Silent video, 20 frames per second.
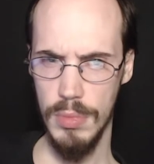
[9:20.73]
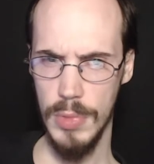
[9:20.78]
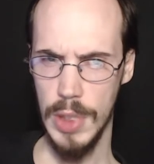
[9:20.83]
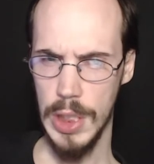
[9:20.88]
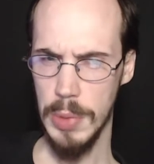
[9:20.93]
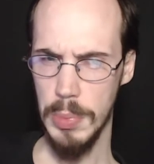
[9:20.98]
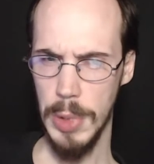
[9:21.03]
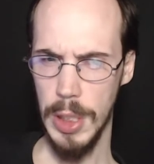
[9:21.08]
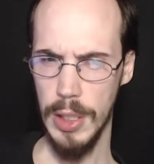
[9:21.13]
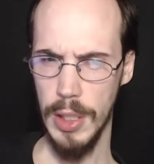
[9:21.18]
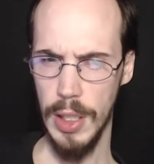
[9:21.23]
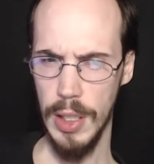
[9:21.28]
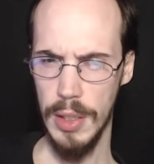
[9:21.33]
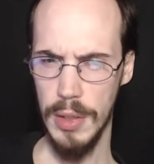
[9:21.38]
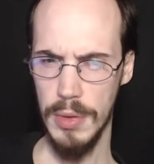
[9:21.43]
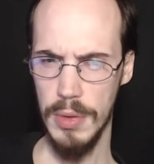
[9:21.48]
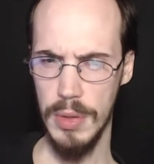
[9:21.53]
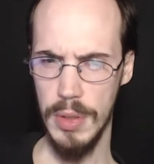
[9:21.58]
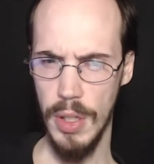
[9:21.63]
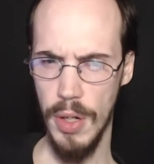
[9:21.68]
Somebody like
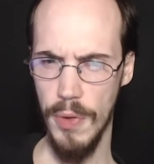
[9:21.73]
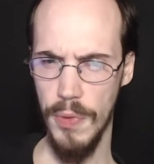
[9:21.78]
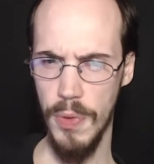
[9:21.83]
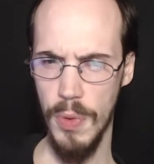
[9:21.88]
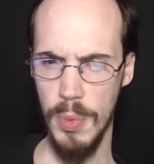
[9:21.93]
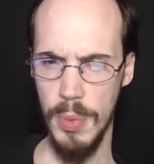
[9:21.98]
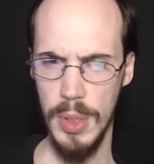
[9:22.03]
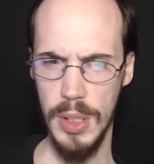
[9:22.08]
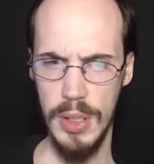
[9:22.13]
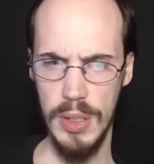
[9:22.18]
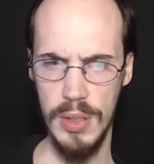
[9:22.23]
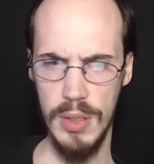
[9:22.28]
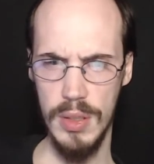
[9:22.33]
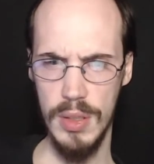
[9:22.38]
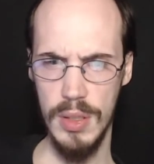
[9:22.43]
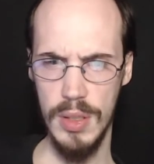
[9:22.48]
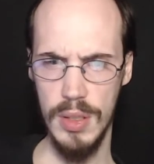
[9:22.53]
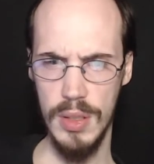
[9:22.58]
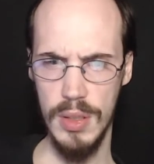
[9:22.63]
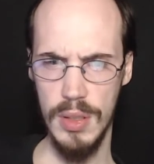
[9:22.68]
terraform it
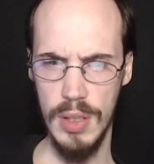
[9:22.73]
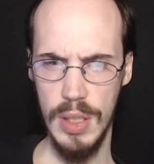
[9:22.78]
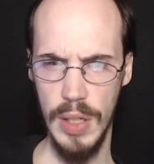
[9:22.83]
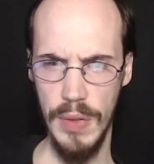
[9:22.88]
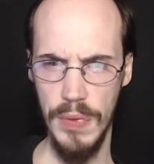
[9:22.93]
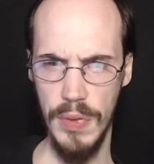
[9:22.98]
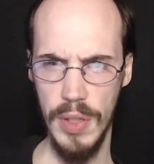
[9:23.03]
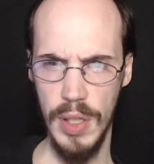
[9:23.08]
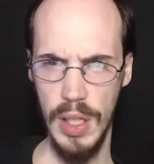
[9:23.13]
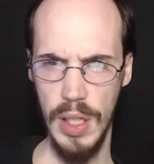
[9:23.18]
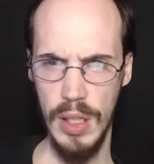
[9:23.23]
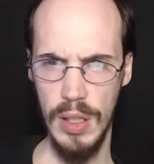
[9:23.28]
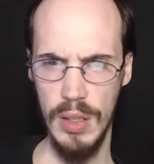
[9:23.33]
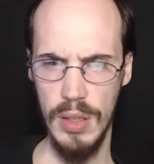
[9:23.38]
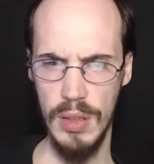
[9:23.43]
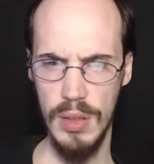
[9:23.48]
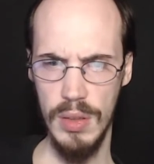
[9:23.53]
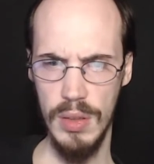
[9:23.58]
differently?